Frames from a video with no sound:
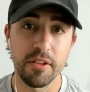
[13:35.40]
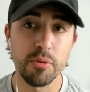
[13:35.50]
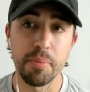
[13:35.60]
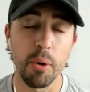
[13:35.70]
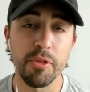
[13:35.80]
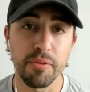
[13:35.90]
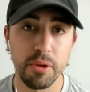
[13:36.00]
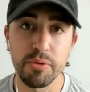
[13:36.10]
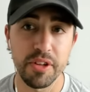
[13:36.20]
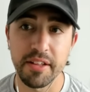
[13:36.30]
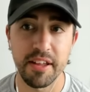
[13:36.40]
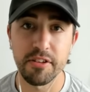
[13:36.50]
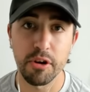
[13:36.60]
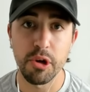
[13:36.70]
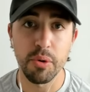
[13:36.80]
Both Houston and San
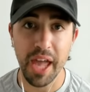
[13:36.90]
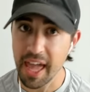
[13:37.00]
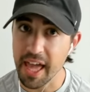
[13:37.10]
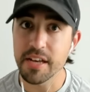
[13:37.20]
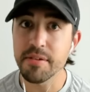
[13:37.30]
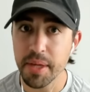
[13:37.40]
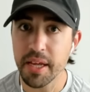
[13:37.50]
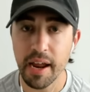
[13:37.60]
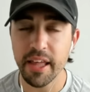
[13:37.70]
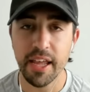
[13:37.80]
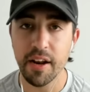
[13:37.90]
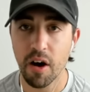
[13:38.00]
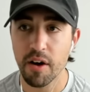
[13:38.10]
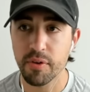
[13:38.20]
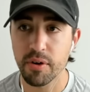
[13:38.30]
Antonio can beat any Heat
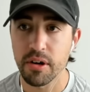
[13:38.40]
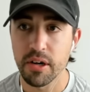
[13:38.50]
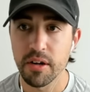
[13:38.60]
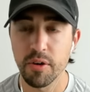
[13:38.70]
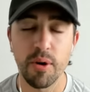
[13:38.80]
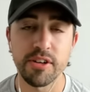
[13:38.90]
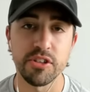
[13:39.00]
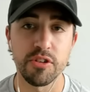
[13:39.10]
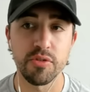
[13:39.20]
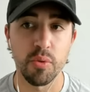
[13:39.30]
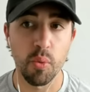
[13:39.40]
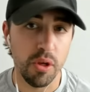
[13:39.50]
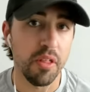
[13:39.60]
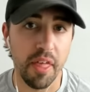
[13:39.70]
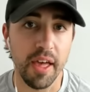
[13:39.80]
offer. The question is,
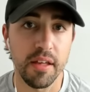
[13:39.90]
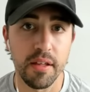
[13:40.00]
will they?